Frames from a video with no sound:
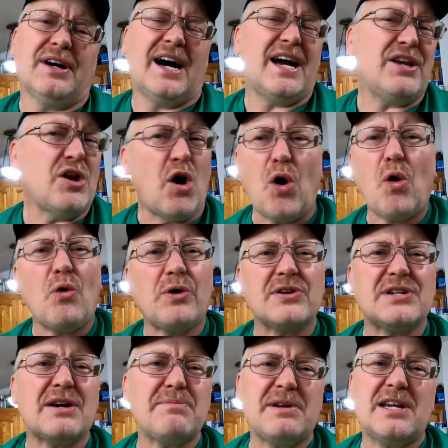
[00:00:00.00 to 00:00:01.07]
I know,
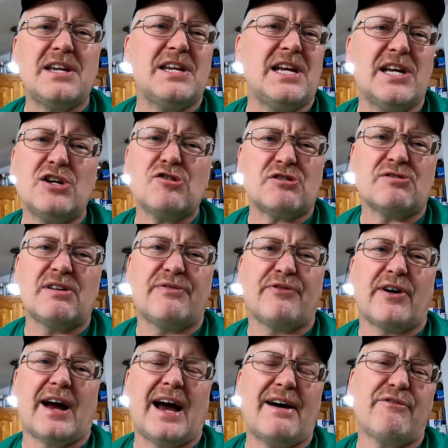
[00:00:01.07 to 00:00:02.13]
because I've been in the industry
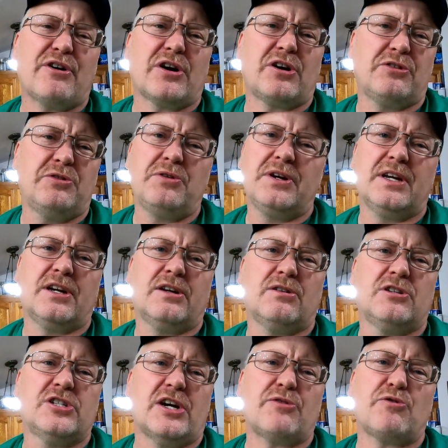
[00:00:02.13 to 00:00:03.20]
forever doing
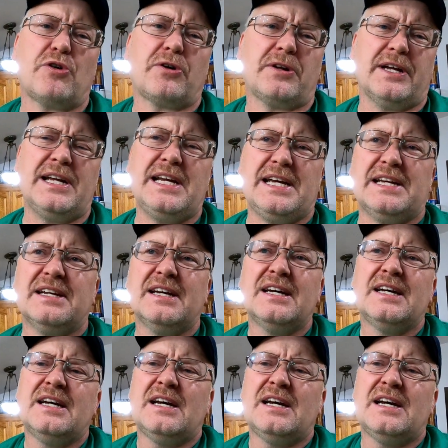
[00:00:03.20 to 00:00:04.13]
general cleaning.